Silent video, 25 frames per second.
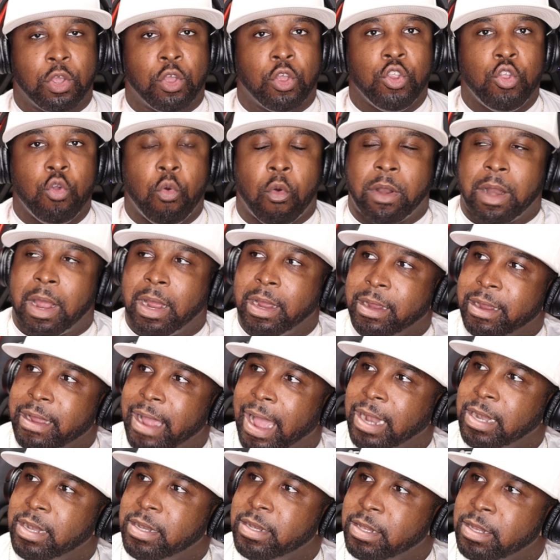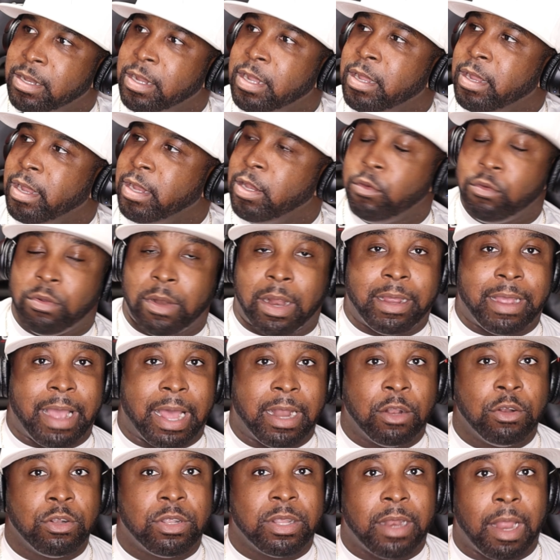You would have got
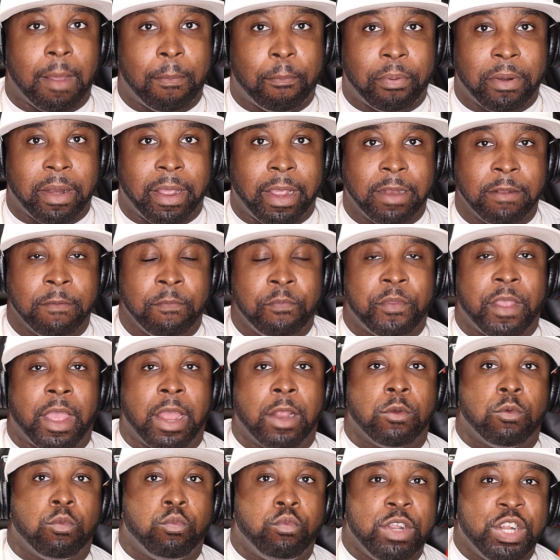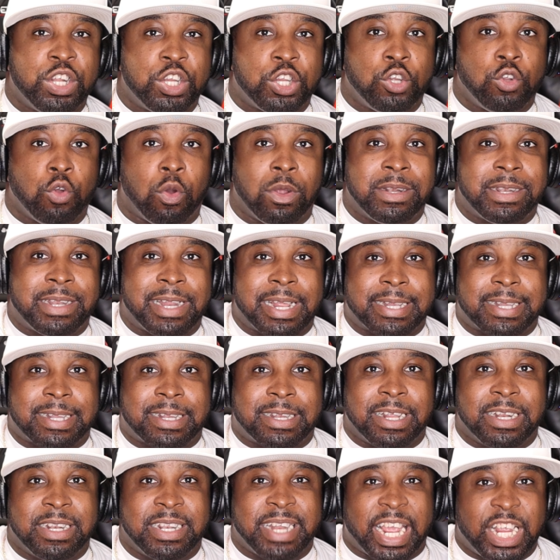onto that plane and reached your
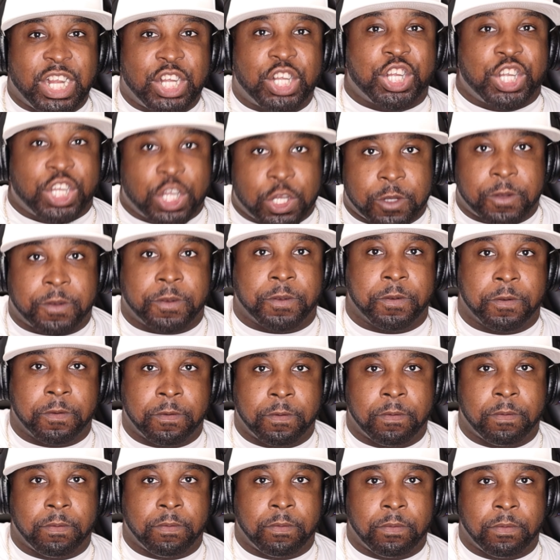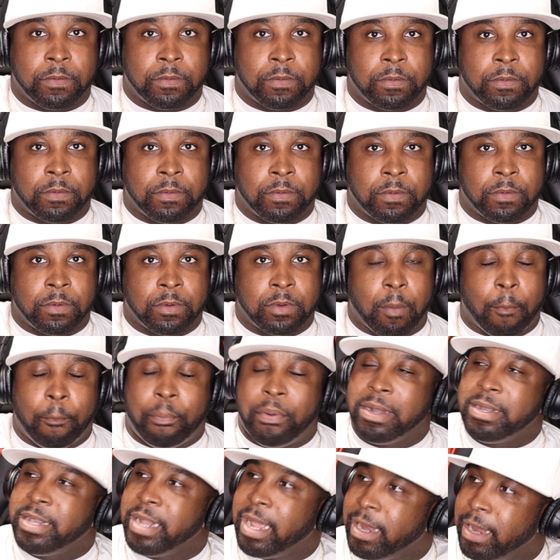destination.
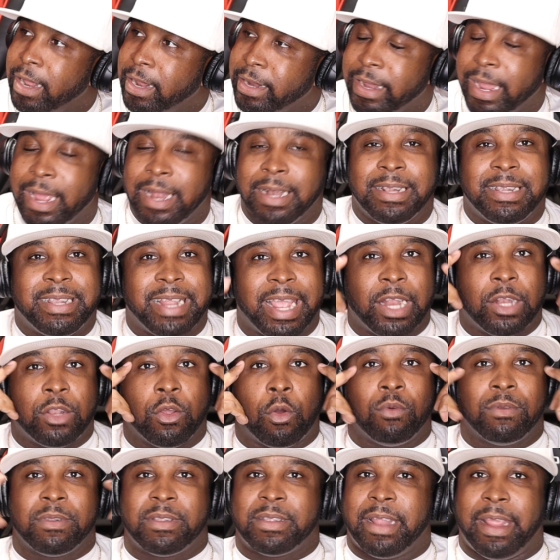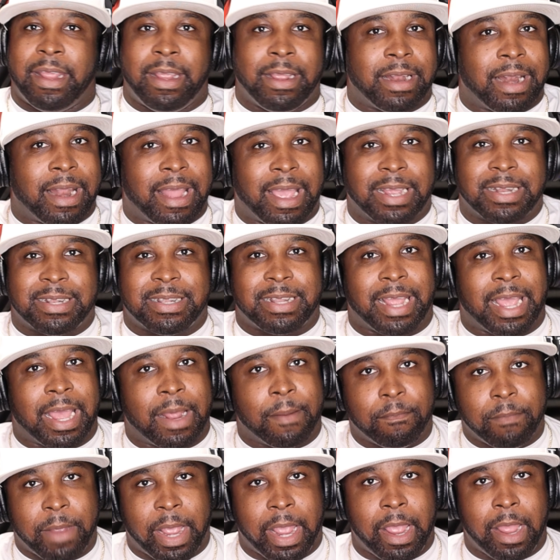But then again, they don't think like
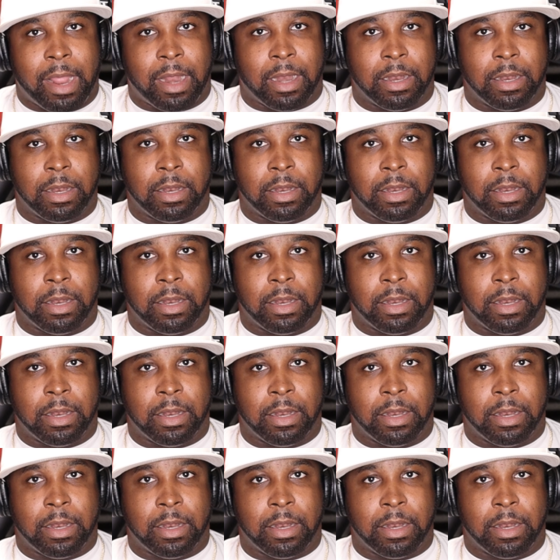that, man.